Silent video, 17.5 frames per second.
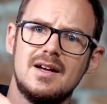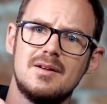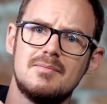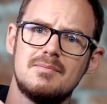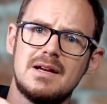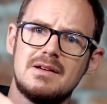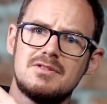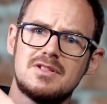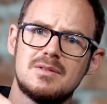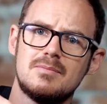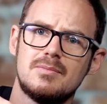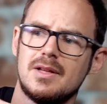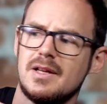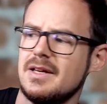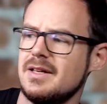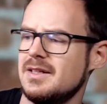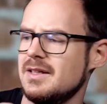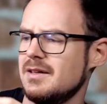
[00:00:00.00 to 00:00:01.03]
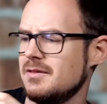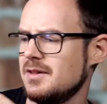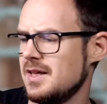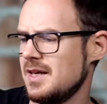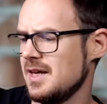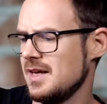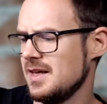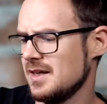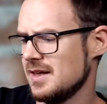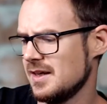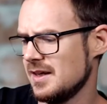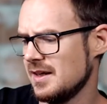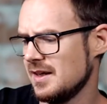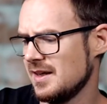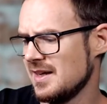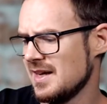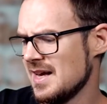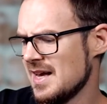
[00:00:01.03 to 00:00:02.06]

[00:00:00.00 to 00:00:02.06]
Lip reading: mounting plate down here.